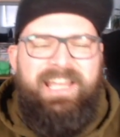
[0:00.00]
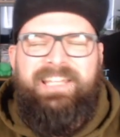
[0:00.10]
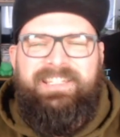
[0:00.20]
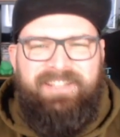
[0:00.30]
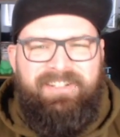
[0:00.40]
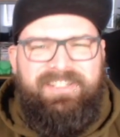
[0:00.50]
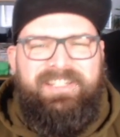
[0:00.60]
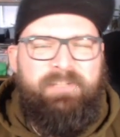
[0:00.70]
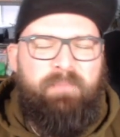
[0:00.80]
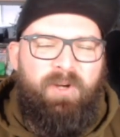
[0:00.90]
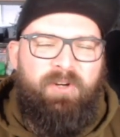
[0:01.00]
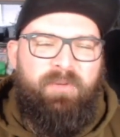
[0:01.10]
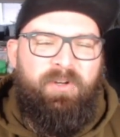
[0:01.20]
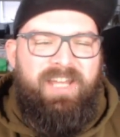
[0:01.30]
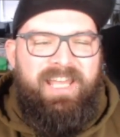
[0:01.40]
Doesn't this
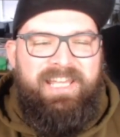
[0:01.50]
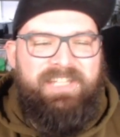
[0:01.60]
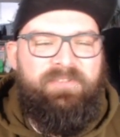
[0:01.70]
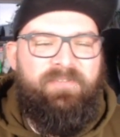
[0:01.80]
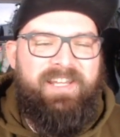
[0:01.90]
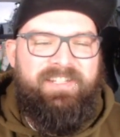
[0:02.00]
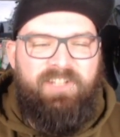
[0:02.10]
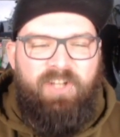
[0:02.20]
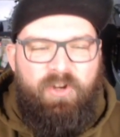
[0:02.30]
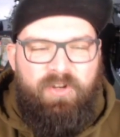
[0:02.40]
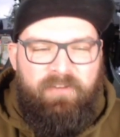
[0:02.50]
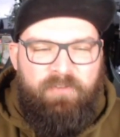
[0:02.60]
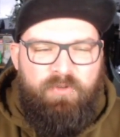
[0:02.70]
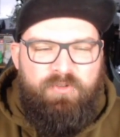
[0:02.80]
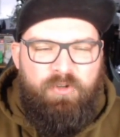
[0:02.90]
Pokemon, his face alone, if
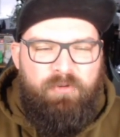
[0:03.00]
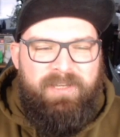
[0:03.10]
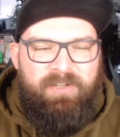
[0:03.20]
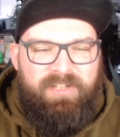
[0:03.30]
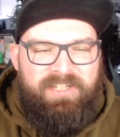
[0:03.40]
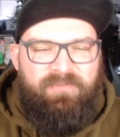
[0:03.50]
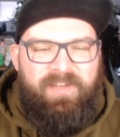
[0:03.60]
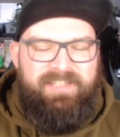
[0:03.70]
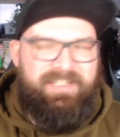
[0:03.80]
you zoom in on his face, he